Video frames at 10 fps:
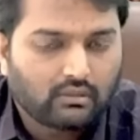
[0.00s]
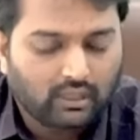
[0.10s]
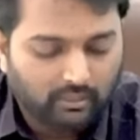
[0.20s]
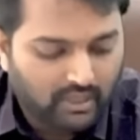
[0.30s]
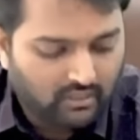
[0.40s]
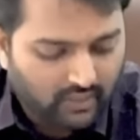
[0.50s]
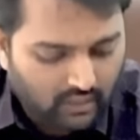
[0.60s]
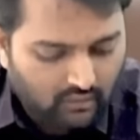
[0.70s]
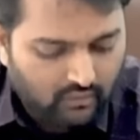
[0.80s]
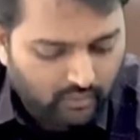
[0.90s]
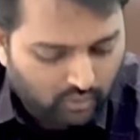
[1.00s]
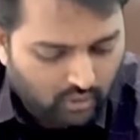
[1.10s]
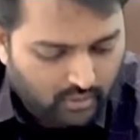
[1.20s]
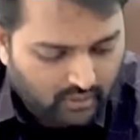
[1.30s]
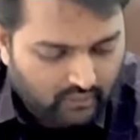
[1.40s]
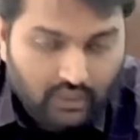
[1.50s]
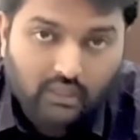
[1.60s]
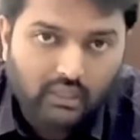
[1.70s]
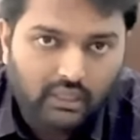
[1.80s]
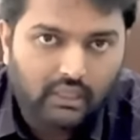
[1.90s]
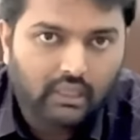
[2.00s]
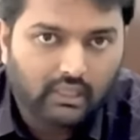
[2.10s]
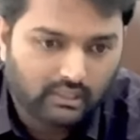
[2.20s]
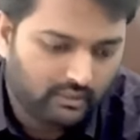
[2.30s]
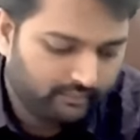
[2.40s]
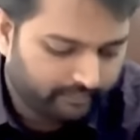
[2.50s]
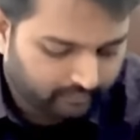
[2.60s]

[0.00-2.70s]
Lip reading: That means value of a put option will increase.